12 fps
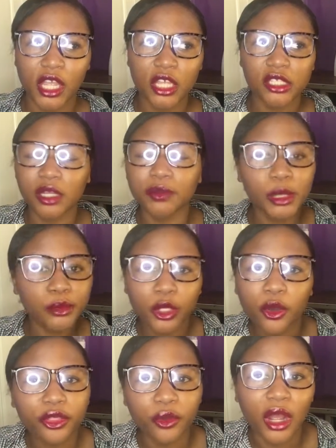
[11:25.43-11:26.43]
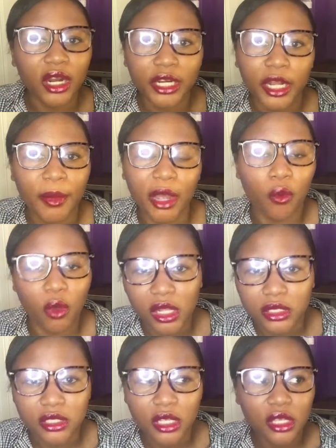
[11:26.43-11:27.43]
Sometimes you go through all of them at
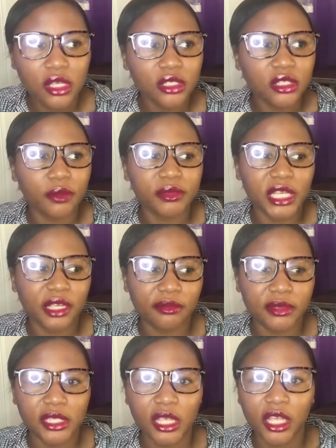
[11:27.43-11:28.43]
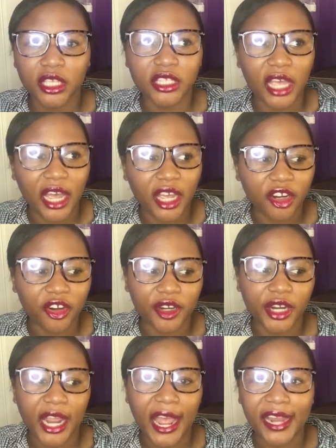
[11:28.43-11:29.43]
once. Sometimes you're
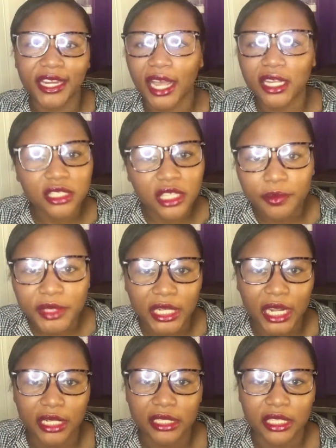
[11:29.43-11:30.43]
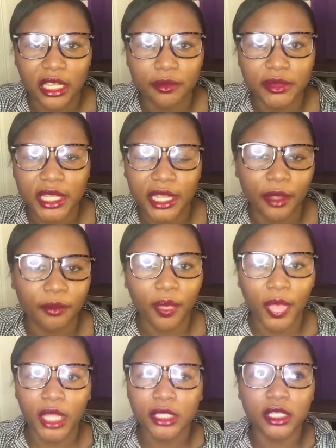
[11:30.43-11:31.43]
angry and you're accepting at the same time.
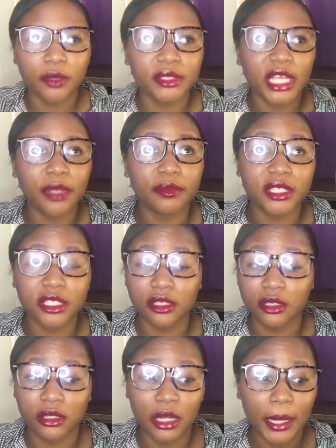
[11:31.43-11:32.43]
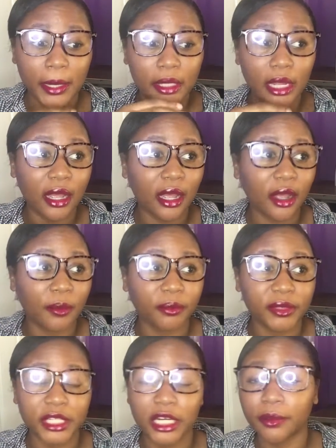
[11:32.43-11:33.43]
Sometimes you're
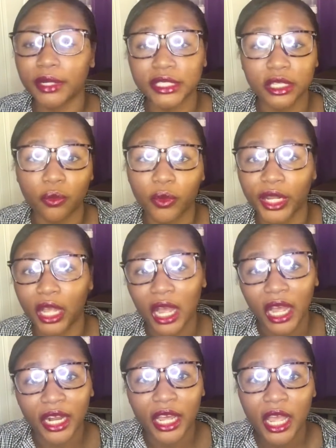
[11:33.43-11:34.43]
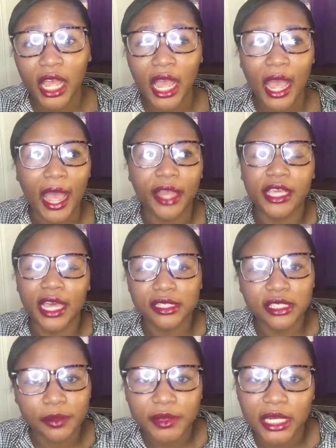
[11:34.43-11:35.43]
deliberating with God and you're
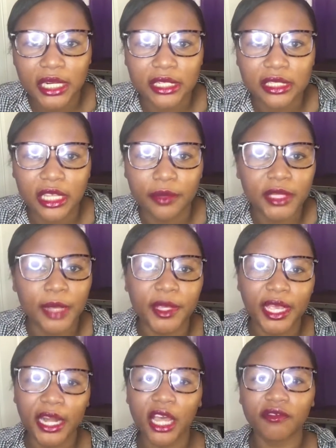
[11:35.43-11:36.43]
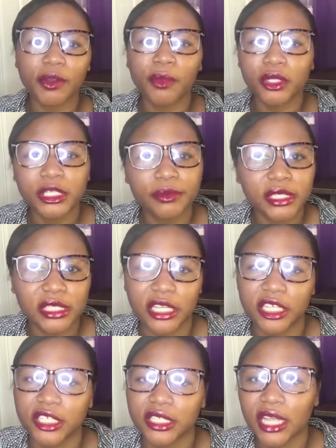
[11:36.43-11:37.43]
accepting at the same time. You can have the multiple
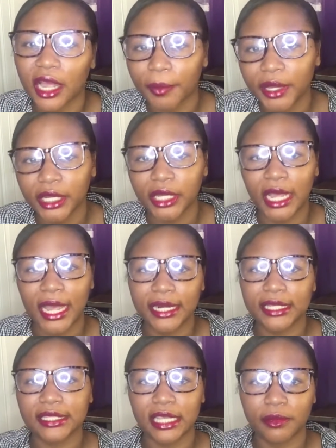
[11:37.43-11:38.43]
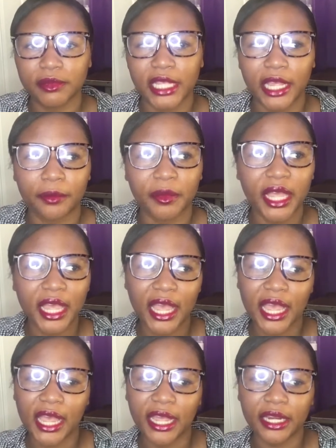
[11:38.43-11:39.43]
stages happening at the same time.
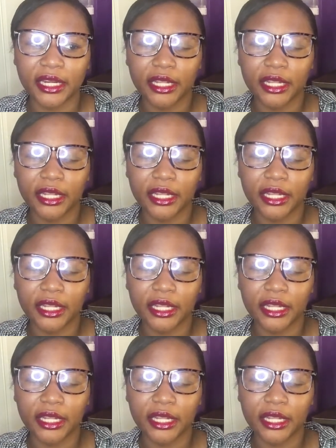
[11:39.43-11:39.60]
And